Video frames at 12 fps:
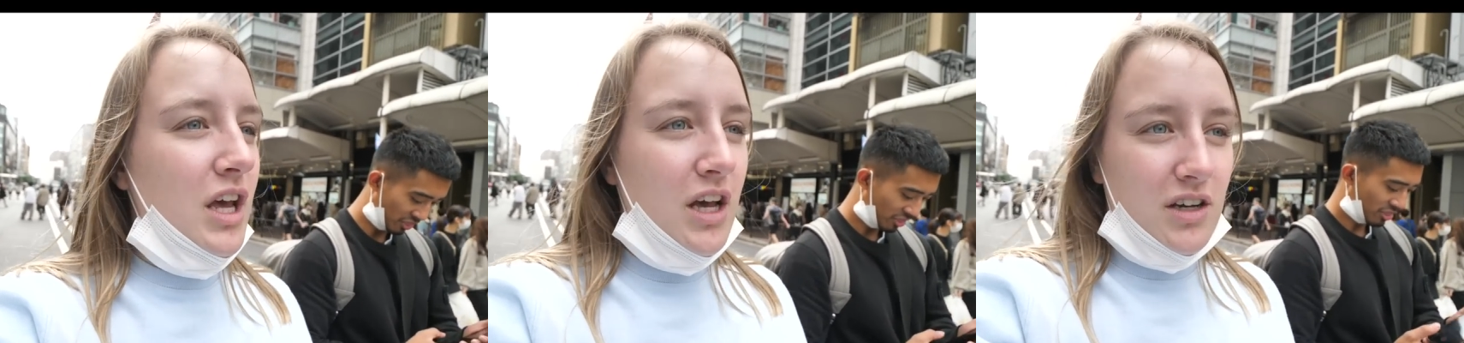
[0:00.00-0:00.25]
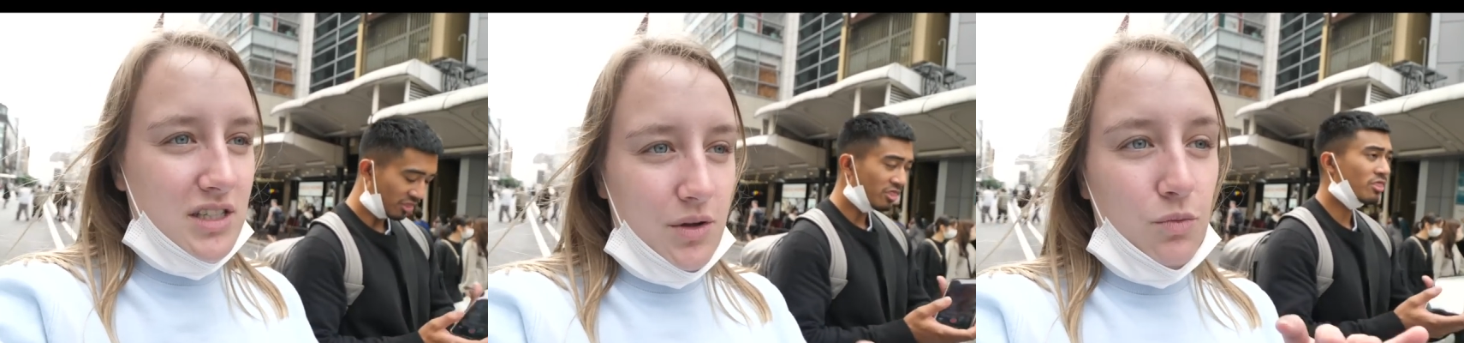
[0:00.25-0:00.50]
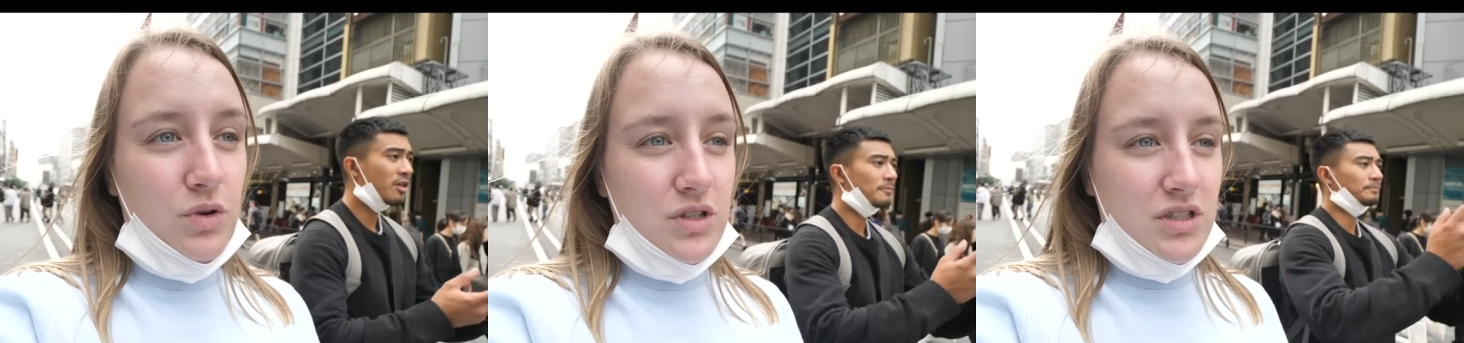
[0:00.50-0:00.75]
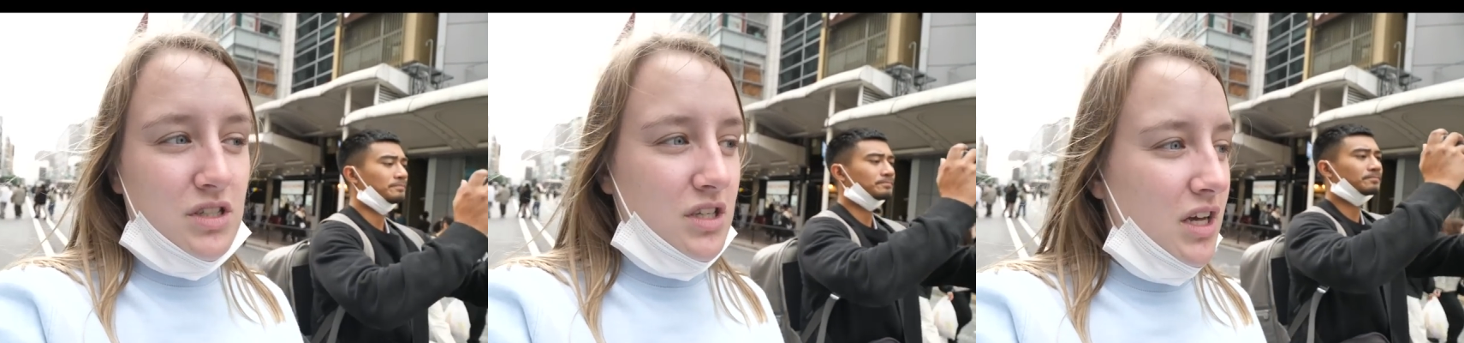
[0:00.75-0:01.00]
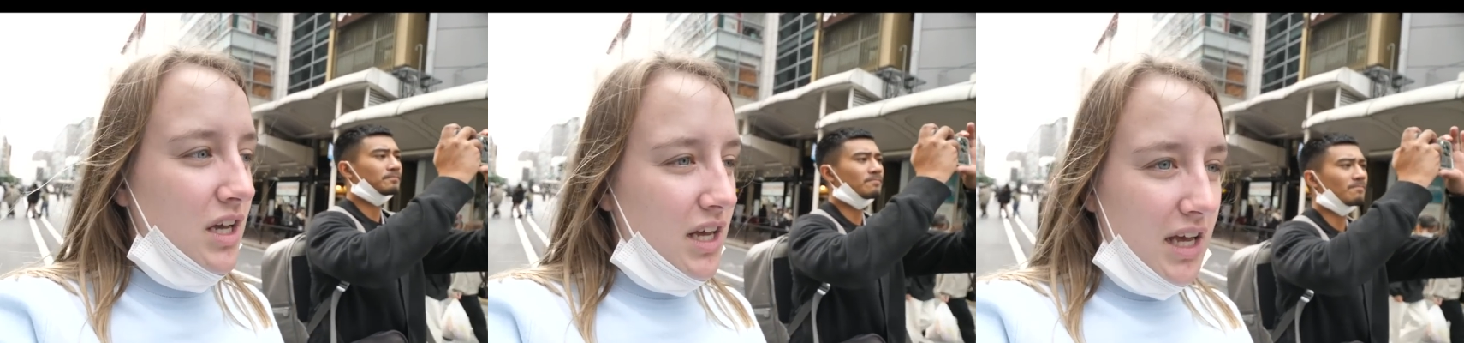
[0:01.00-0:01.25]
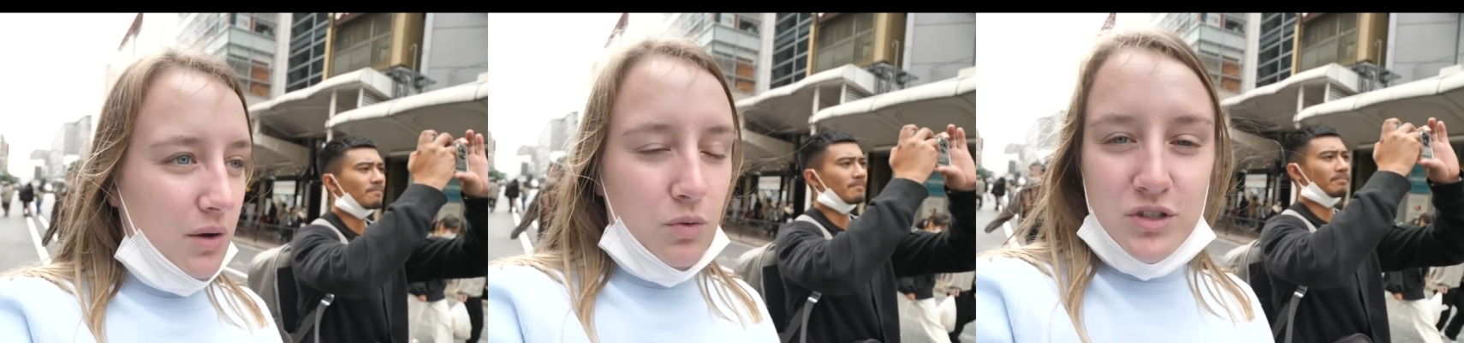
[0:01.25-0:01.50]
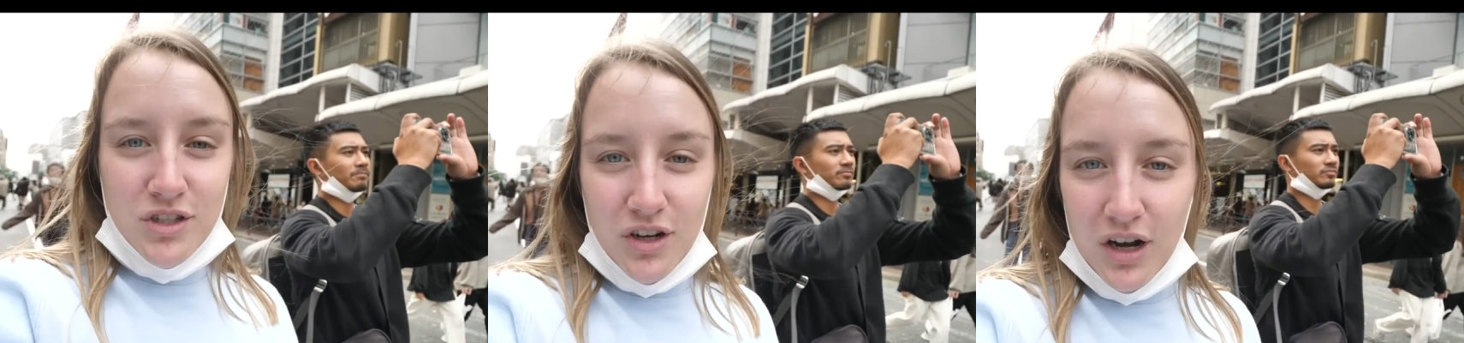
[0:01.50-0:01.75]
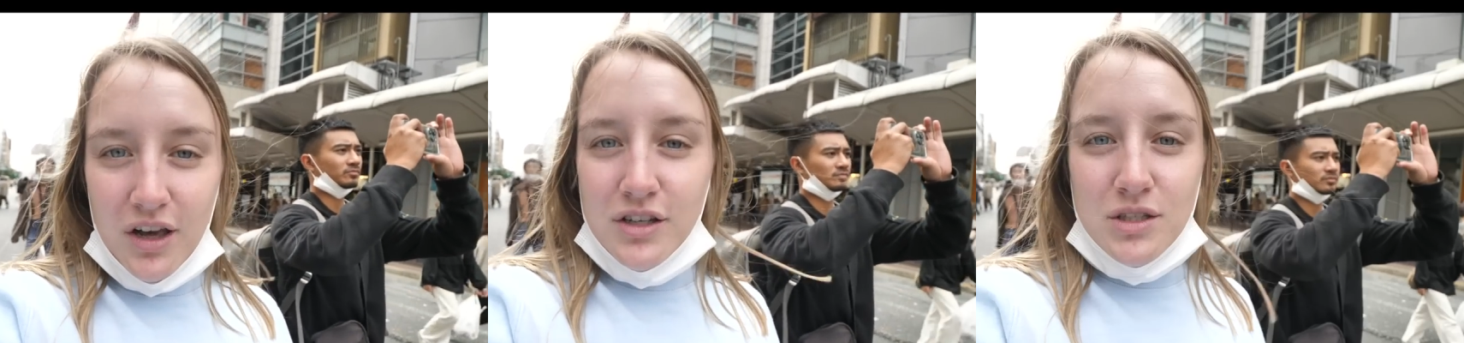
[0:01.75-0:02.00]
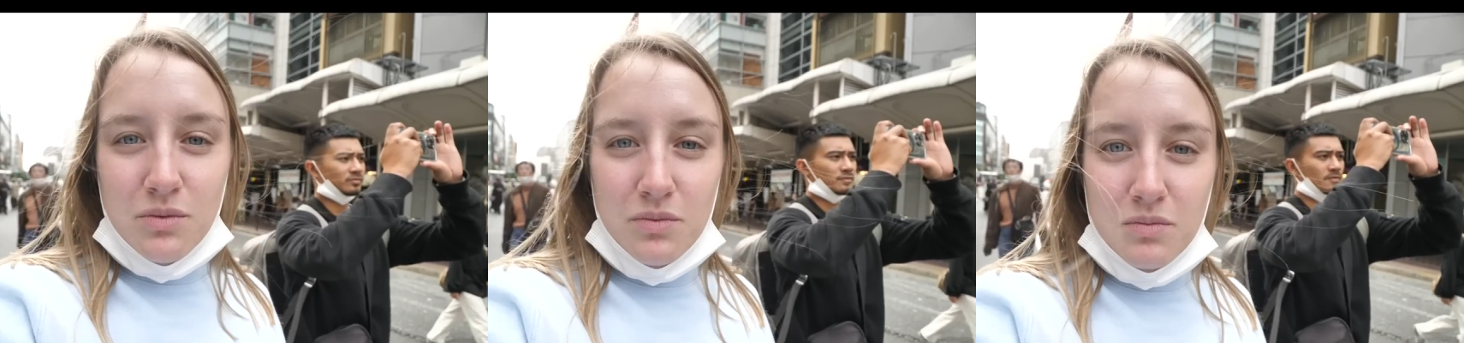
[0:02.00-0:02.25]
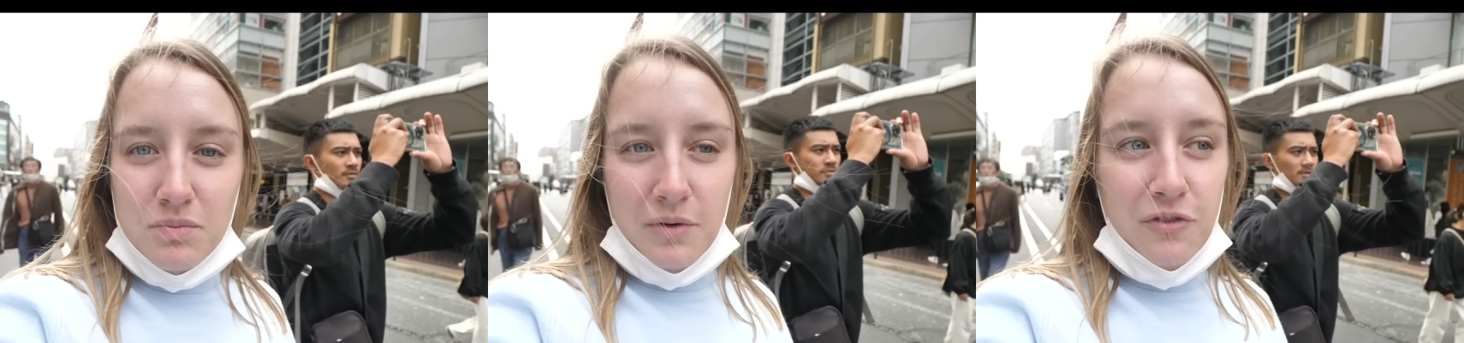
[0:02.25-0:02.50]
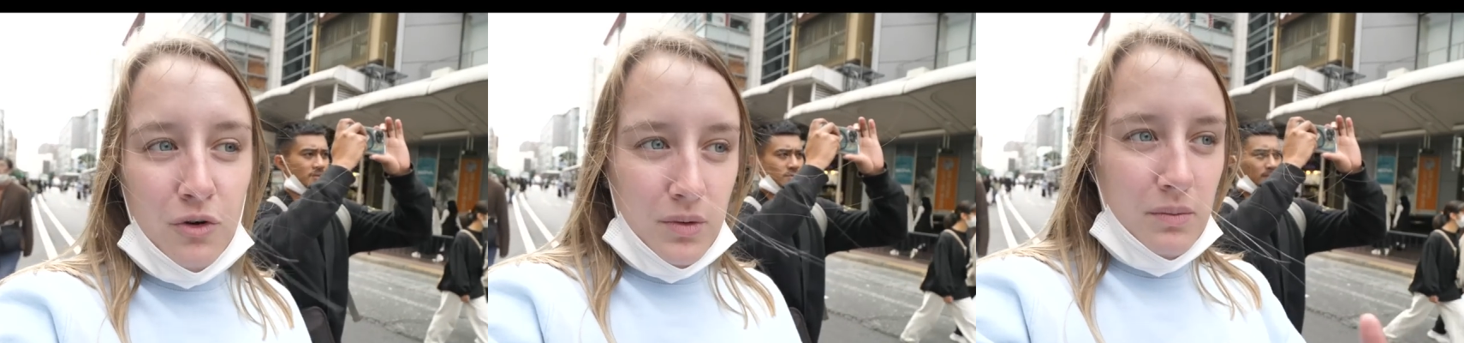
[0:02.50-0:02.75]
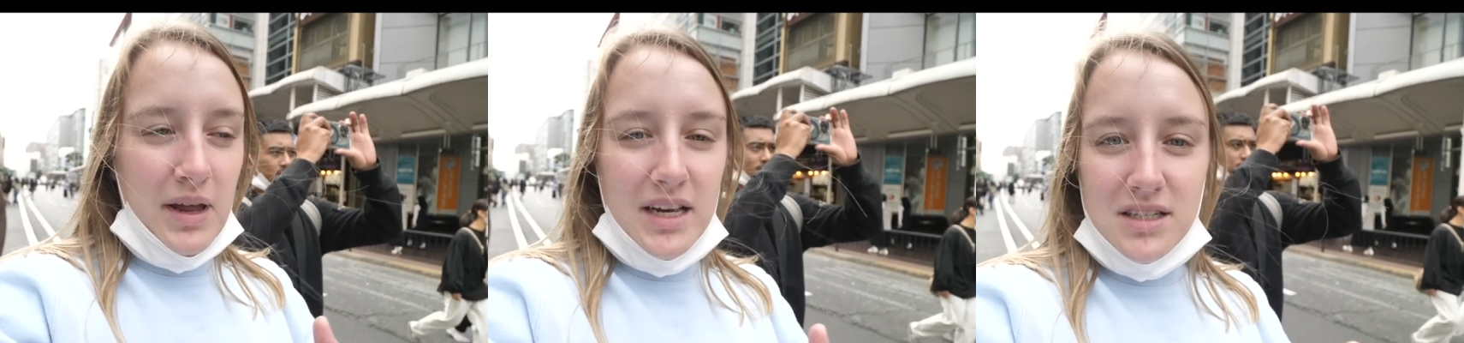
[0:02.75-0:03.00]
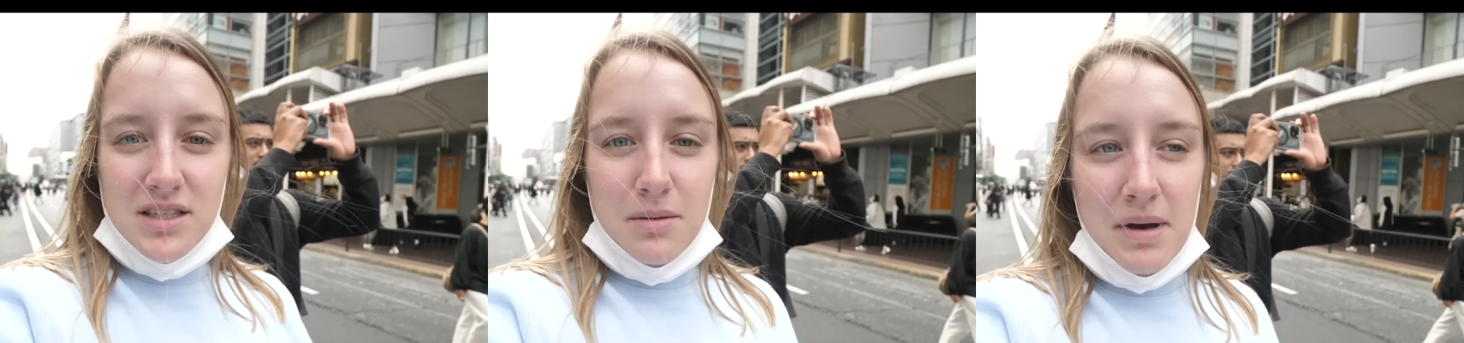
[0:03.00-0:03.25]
Speaker 1: Because it was it wasn't closed before we went into the